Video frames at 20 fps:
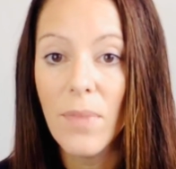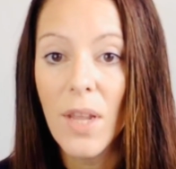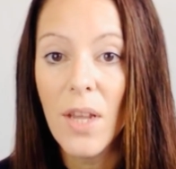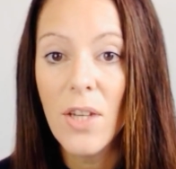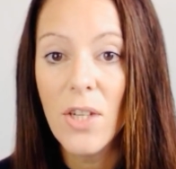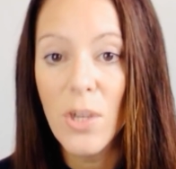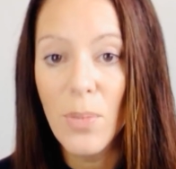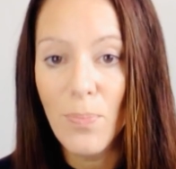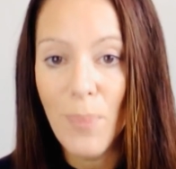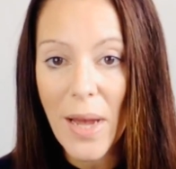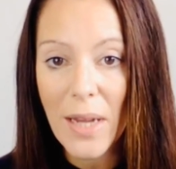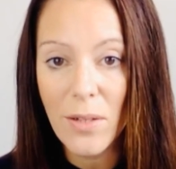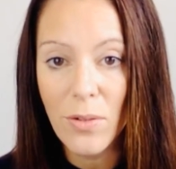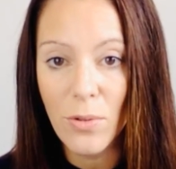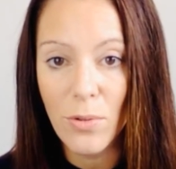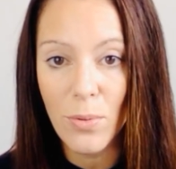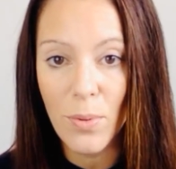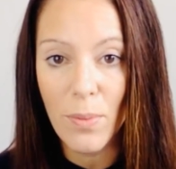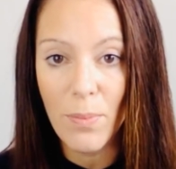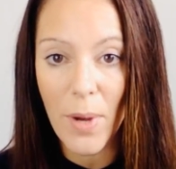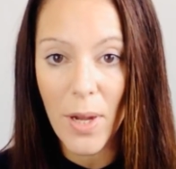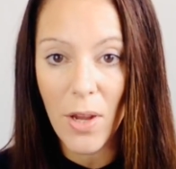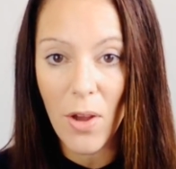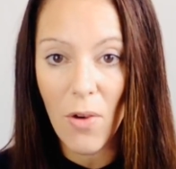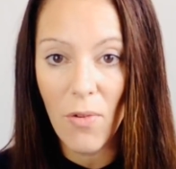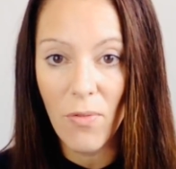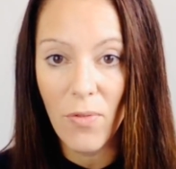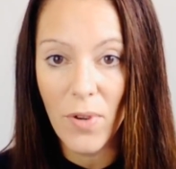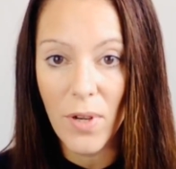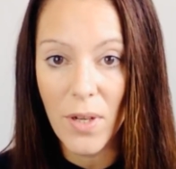She battles with my
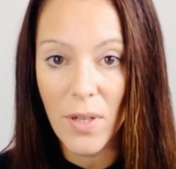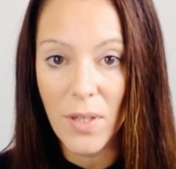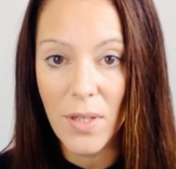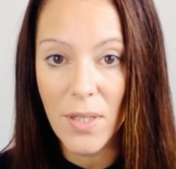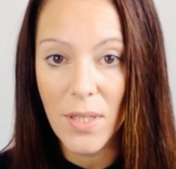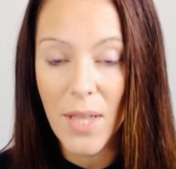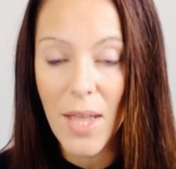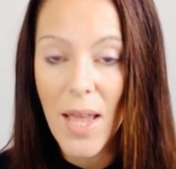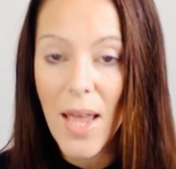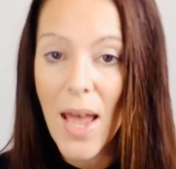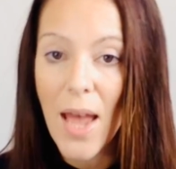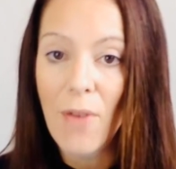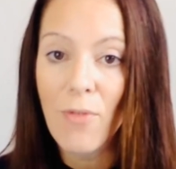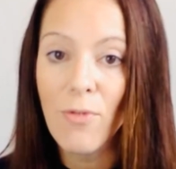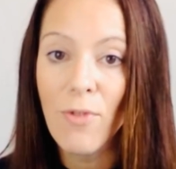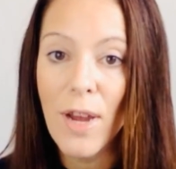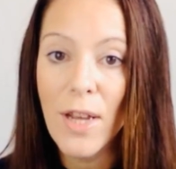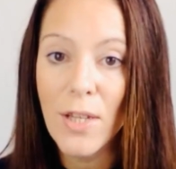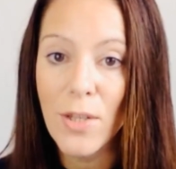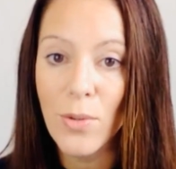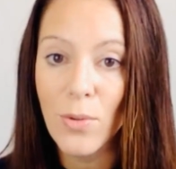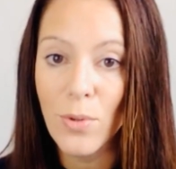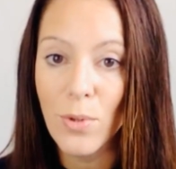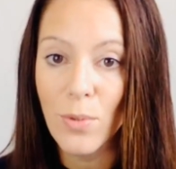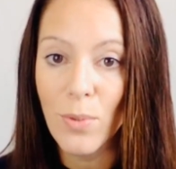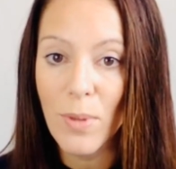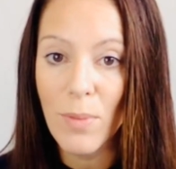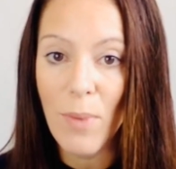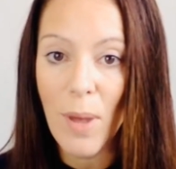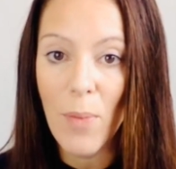confidence and wrestles
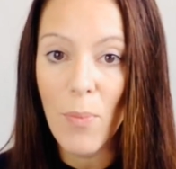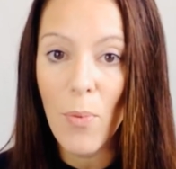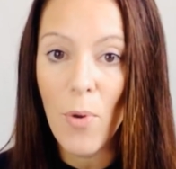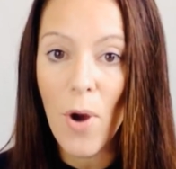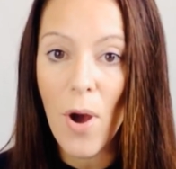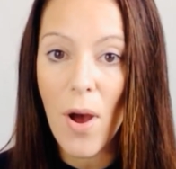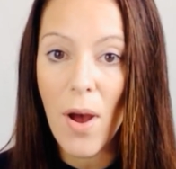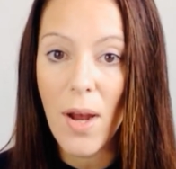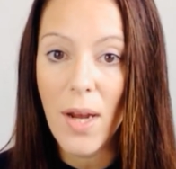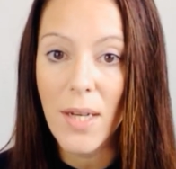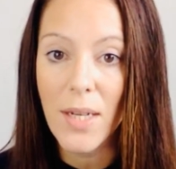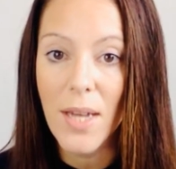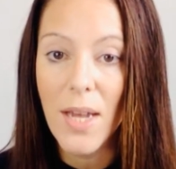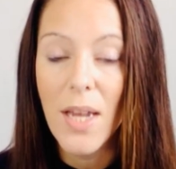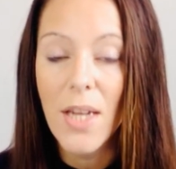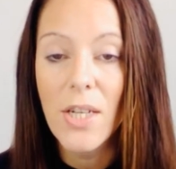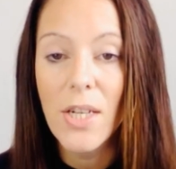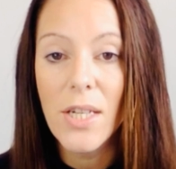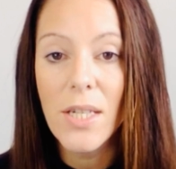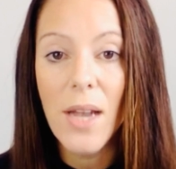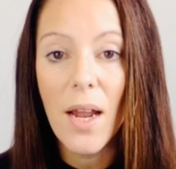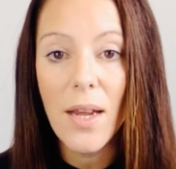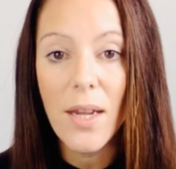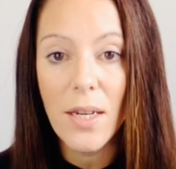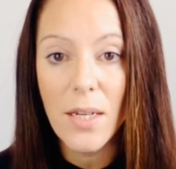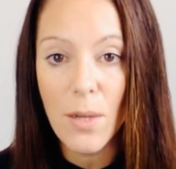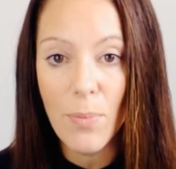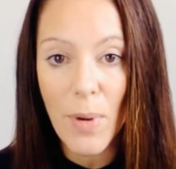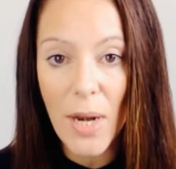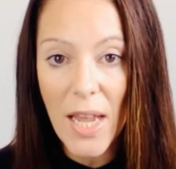with my pride. She's like a
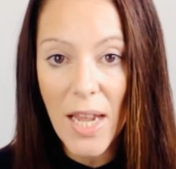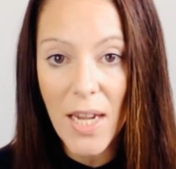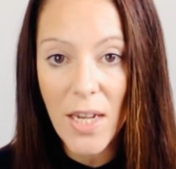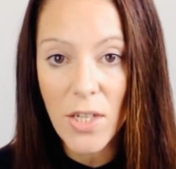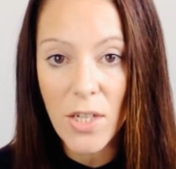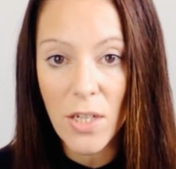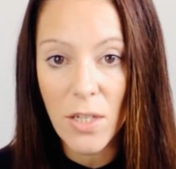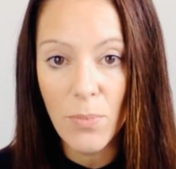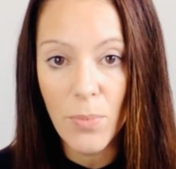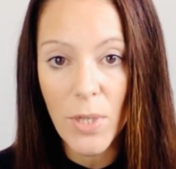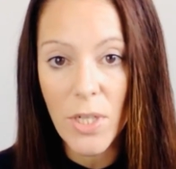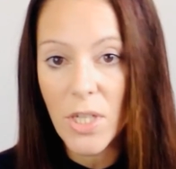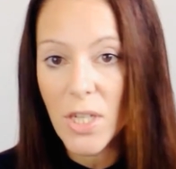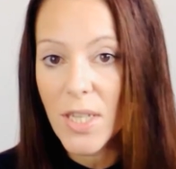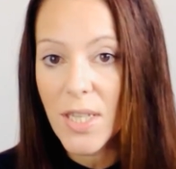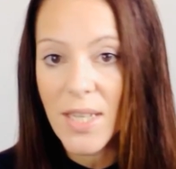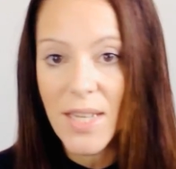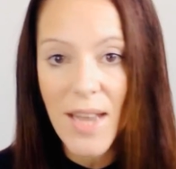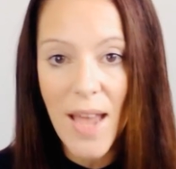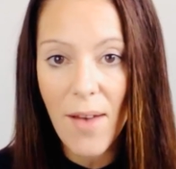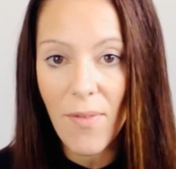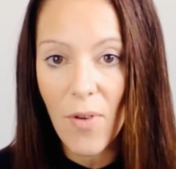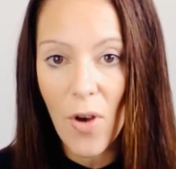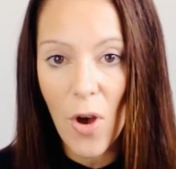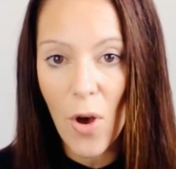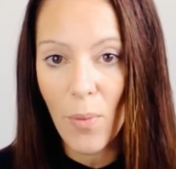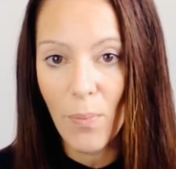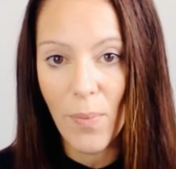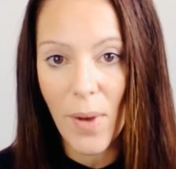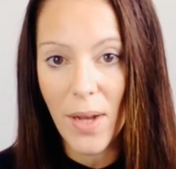double agent, but she's never
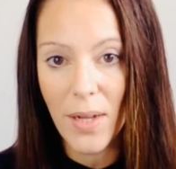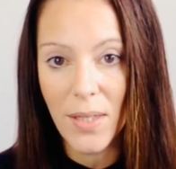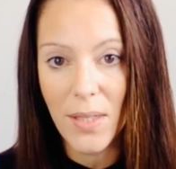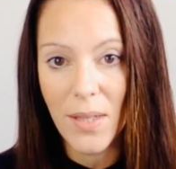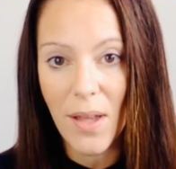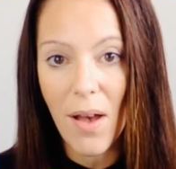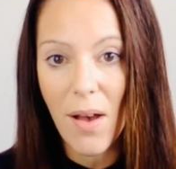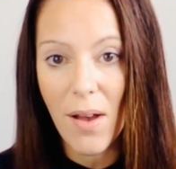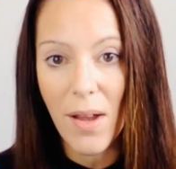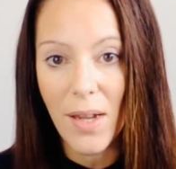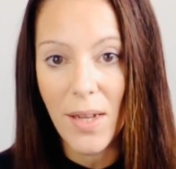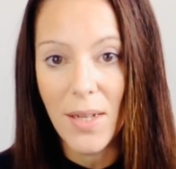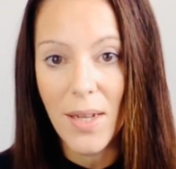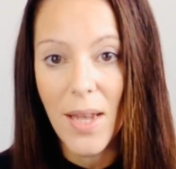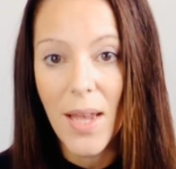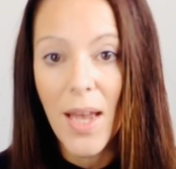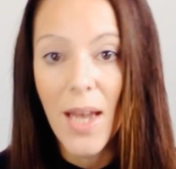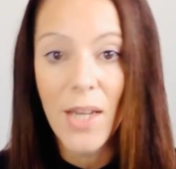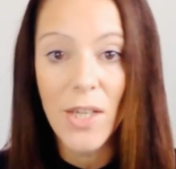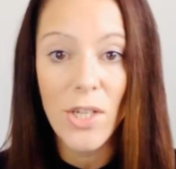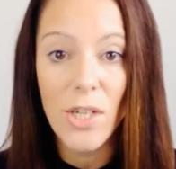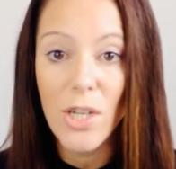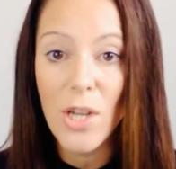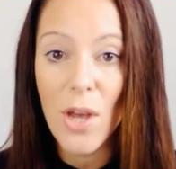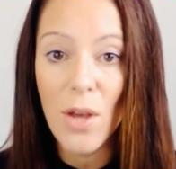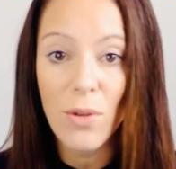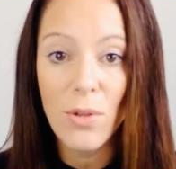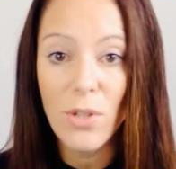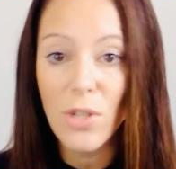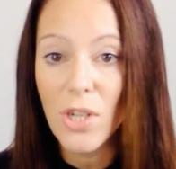on my side, and she
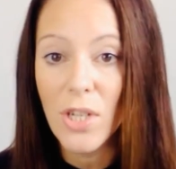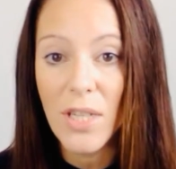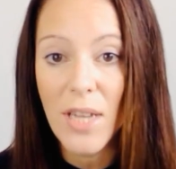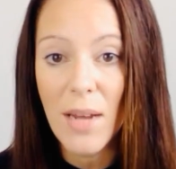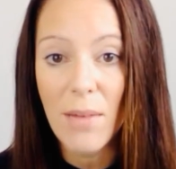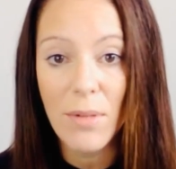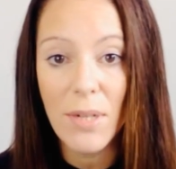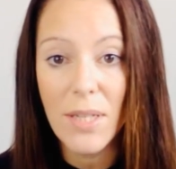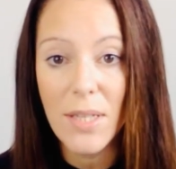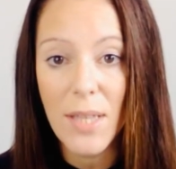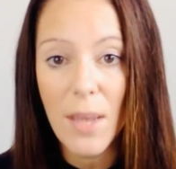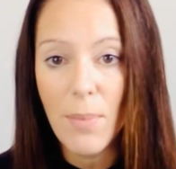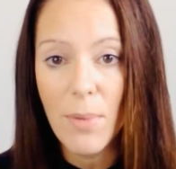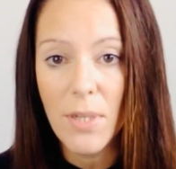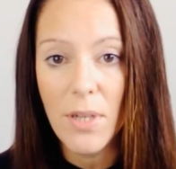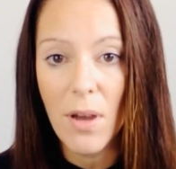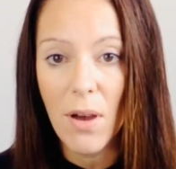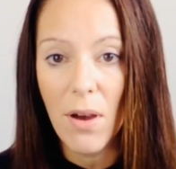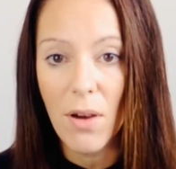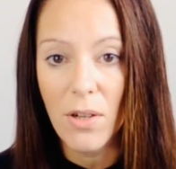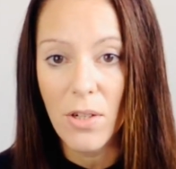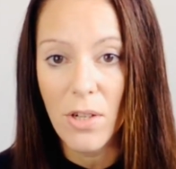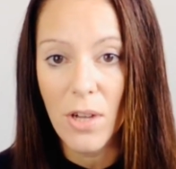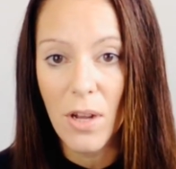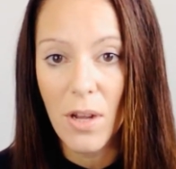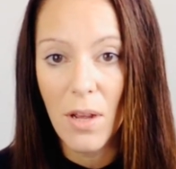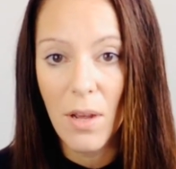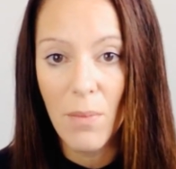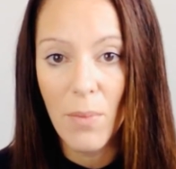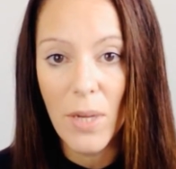knows just how to sabotage
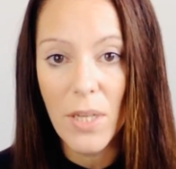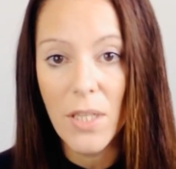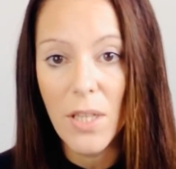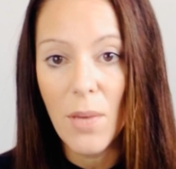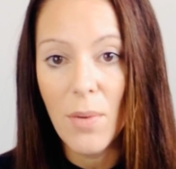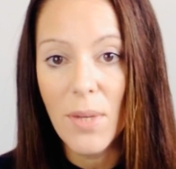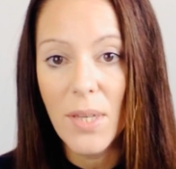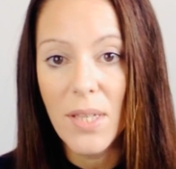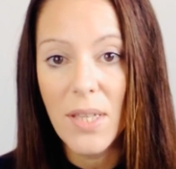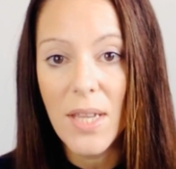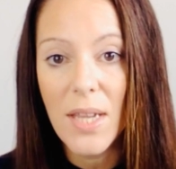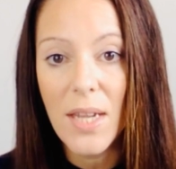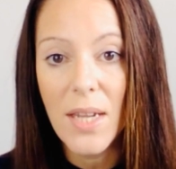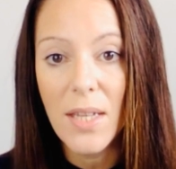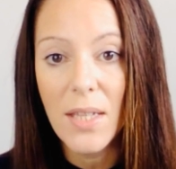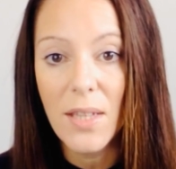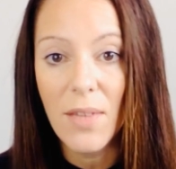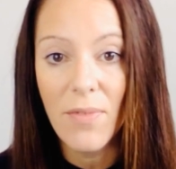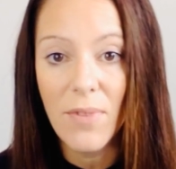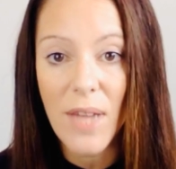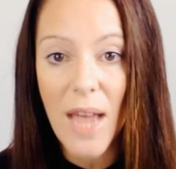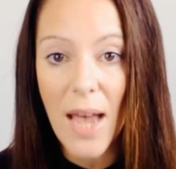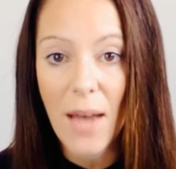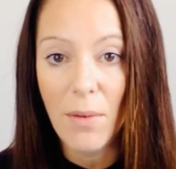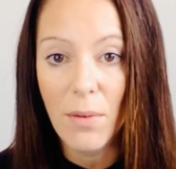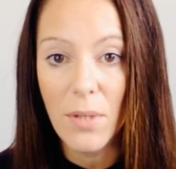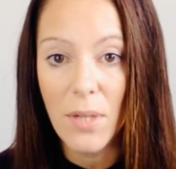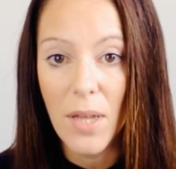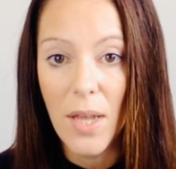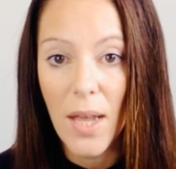by sowing seeds of
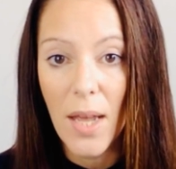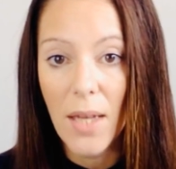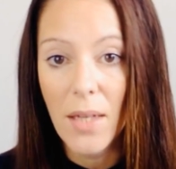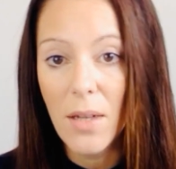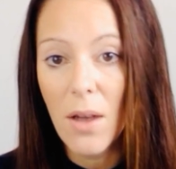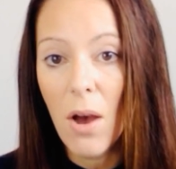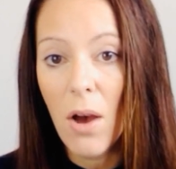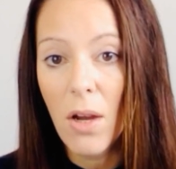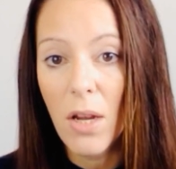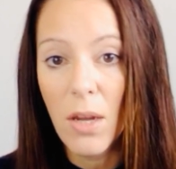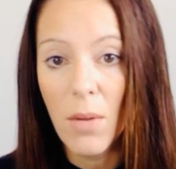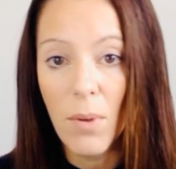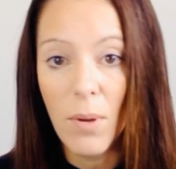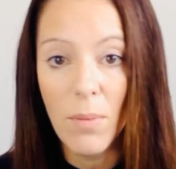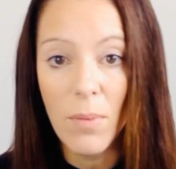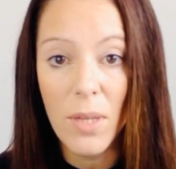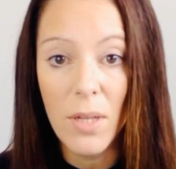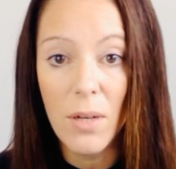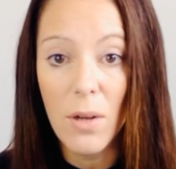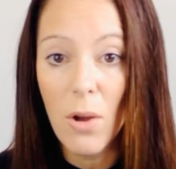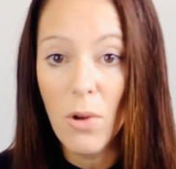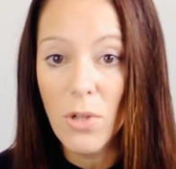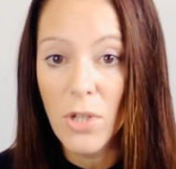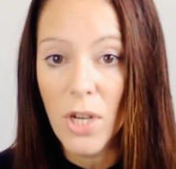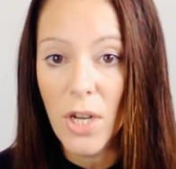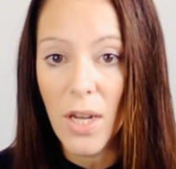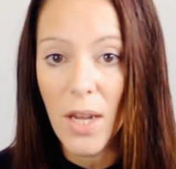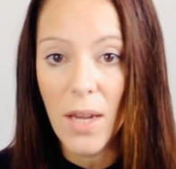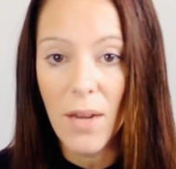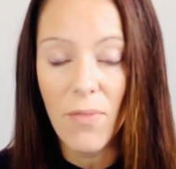doubt and arguing with
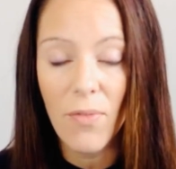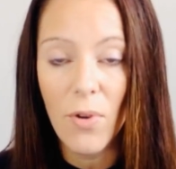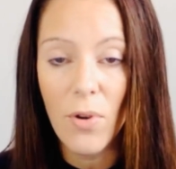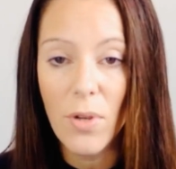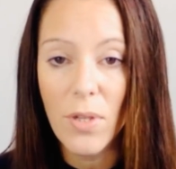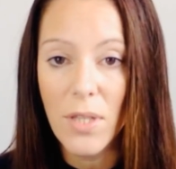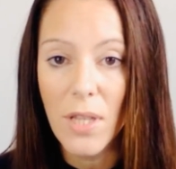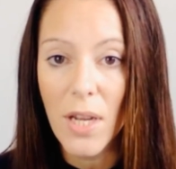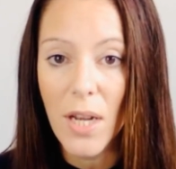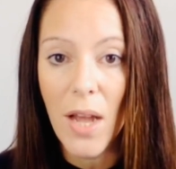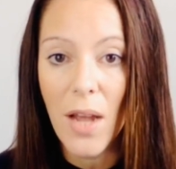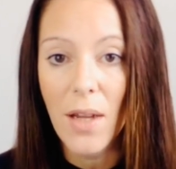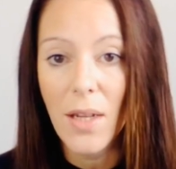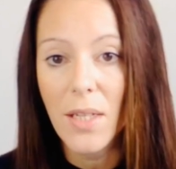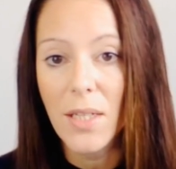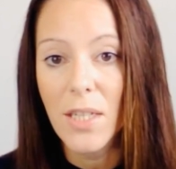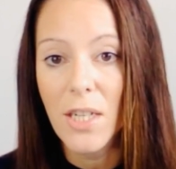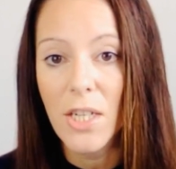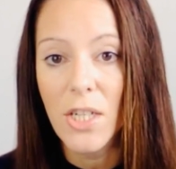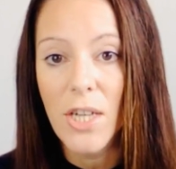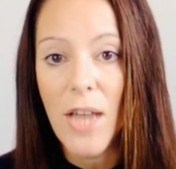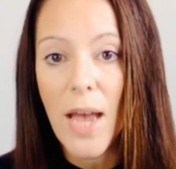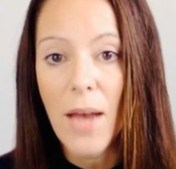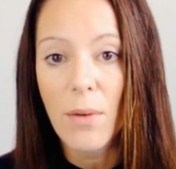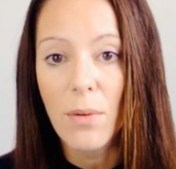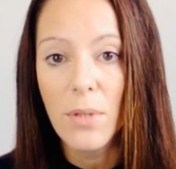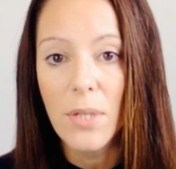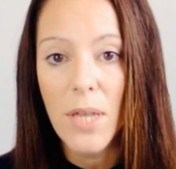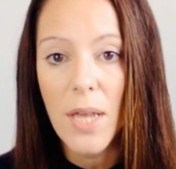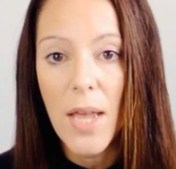logic in a voice that likes to
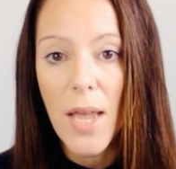shout.